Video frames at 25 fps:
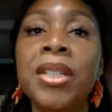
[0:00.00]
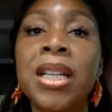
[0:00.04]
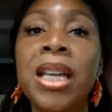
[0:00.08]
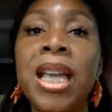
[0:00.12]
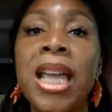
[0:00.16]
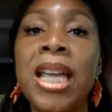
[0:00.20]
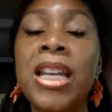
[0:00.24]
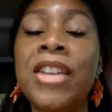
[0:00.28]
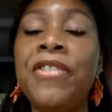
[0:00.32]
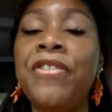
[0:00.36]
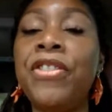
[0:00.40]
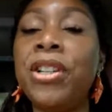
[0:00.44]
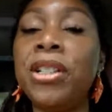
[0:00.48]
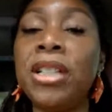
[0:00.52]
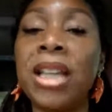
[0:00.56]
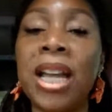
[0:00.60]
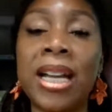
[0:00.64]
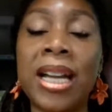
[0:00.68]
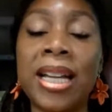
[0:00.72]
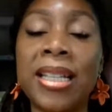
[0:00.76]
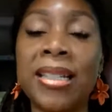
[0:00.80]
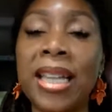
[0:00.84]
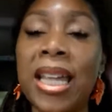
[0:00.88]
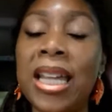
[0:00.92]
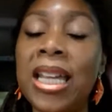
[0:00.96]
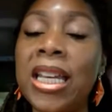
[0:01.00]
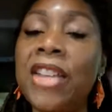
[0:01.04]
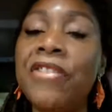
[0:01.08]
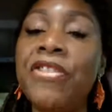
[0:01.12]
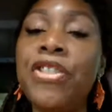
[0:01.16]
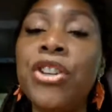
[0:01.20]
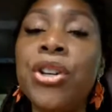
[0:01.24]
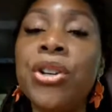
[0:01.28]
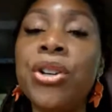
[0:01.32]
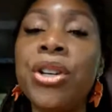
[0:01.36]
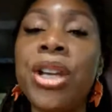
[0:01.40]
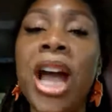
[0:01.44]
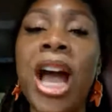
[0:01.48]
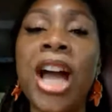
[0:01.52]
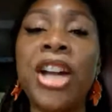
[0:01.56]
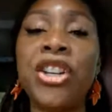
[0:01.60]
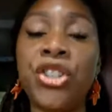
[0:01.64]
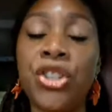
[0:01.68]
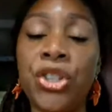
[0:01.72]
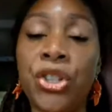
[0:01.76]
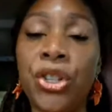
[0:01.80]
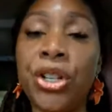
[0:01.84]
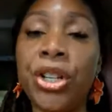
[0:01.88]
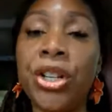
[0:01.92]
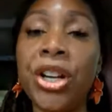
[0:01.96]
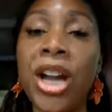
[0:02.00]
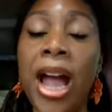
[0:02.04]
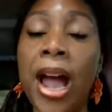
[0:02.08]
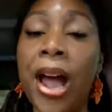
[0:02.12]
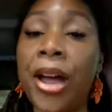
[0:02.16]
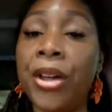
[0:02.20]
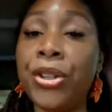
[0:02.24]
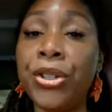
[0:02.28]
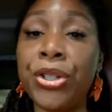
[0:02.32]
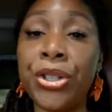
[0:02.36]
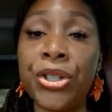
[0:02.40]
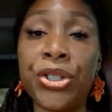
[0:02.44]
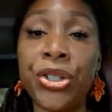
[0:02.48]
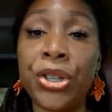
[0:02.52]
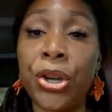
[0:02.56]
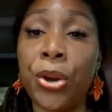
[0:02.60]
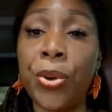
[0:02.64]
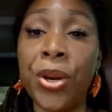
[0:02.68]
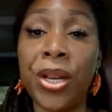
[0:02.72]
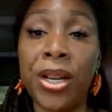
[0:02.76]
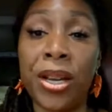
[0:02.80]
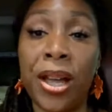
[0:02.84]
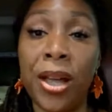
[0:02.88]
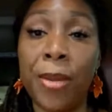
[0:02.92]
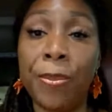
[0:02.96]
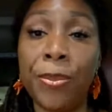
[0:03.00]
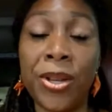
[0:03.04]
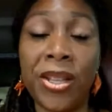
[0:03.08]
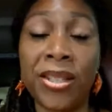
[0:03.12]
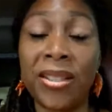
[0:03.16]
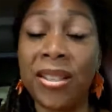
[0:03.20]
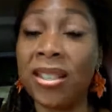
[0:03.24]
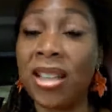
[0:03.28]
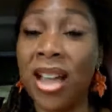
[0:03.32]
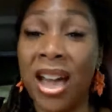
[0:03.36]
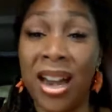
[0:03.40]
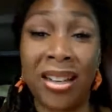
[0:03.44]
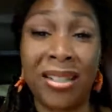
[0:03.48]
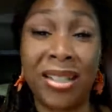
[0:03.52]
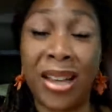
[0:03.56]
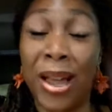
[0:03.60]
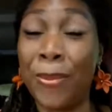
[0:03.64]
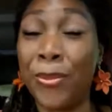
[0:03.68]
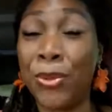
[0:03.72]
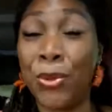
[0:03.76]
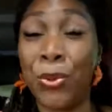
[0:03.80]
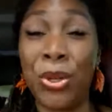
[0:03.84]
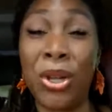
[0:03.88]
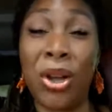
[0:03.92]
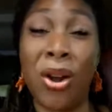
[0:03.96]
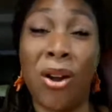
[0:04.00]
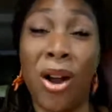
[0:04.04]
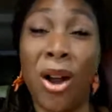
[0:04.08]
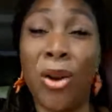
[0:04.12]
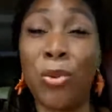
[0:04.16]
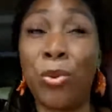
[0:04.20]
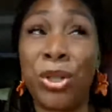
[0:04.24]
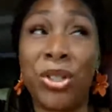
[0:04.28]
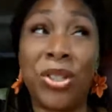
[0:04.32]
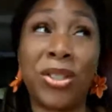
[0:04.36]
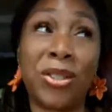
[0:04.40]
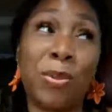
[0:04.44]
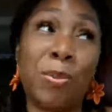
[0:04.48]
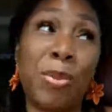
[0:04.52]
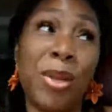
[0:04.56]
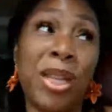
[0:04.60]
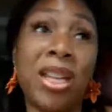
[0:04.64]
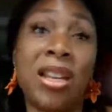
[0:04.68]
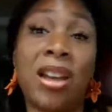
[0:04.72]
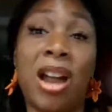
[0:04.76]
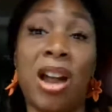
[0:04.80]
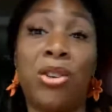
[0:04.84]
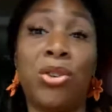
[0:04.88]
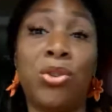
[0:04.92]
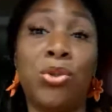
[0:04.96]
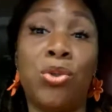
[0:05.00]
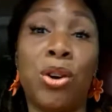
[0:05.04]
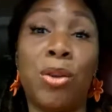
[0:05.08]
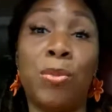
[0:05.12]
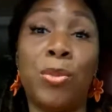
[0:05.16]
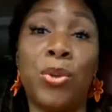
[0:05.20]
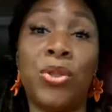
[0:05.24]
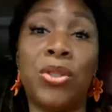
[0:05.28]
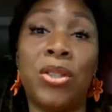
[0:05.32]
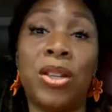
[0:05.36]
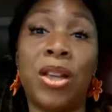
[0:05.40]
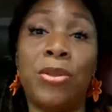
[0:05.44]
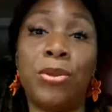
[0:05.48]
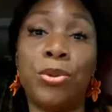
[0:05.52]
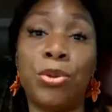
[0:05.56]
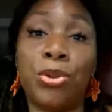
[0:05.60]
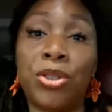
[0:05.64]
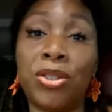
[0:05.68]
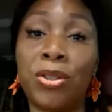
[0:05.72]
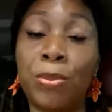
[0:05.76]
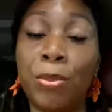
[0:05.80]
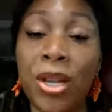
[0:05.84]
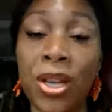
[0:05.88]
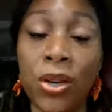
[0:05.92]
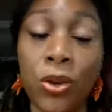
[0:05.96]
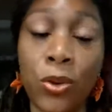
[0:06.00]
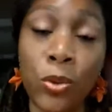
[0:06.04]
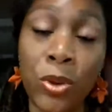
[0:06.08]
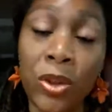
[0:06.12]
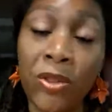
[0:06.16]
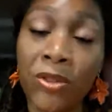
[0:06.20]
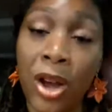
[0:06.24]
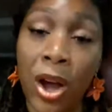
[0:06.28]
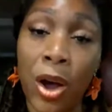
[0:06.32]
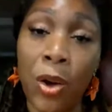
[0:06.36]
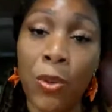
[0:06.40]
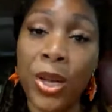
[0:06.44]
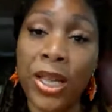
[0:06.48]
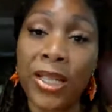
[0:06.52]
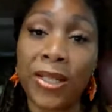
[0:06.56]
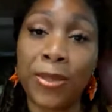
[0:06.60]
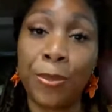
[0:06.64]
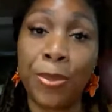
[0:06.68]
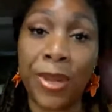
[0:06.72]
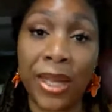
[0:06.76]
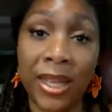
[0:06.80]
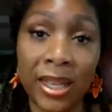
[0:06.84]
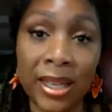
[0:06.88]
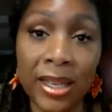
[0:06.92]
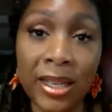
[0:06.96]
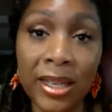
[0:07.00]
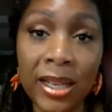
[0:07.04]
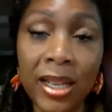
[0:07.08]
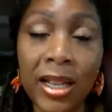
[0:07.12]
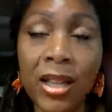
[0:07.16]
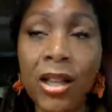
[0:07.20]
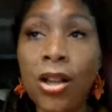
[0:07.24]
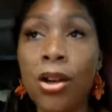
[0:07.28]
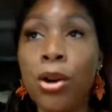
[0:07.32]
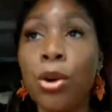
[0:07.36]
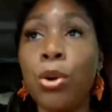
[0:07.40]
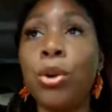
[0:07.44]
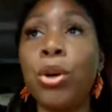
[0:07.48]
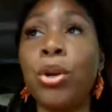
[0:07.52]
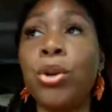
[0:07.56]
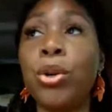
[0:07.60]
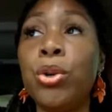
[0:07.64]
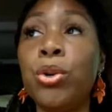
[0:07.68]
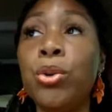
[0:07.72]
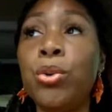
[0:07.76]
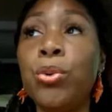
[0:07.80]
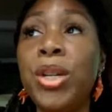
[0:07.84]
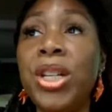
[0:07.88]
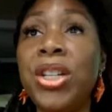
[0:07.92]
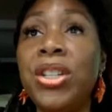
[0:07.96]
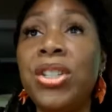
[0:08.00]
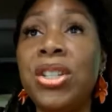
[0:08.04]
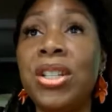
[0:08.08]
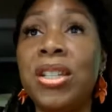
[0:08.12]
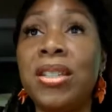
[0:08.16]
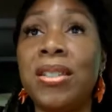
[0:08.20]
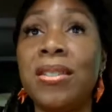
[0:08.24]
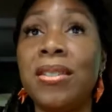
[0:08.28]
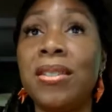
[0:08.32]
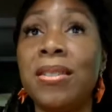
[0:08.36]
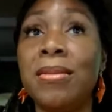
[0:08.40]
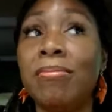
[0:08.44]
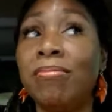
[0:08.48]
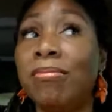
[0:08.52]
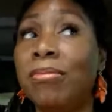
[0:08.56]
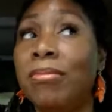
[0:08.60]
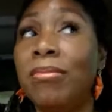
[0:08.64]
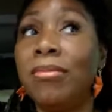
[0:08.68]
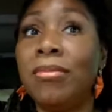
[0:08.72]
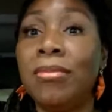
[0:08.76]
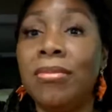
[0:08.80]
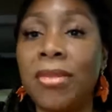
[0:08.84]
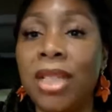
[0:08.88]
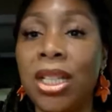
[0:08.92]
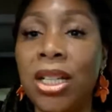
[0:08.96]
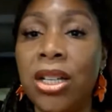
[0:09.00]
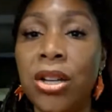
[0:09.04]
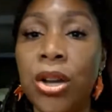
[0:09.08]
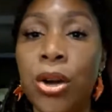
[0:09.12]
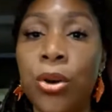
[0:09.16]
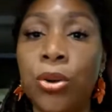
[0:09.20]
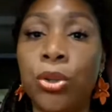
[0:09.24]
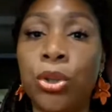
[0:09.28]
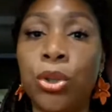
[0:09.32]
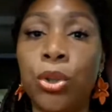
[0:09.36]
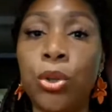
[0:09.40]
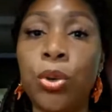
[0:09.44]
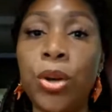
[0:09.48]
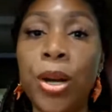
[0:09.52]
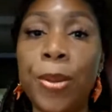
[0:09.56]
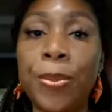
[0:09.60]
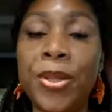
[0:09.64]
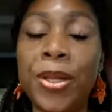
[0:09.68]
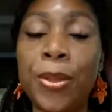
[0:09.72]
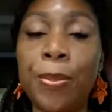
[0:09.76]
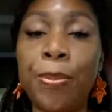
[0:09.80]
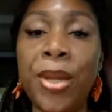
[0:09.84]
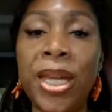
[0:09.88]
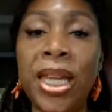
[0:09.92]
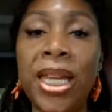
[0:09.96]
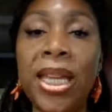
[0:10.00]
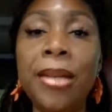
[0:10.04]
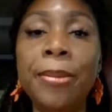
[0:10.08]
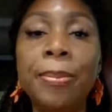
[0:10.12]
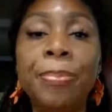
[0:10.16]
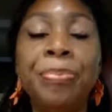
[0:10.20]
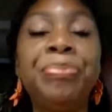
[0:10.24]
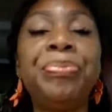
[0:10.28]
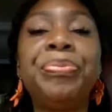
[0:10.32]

And if you're, like I say, and if you're not sure how you're showing up, because a lot of times we aren't, we're just being our normal selves, we're just being who we've always been, or who we just grew up to be.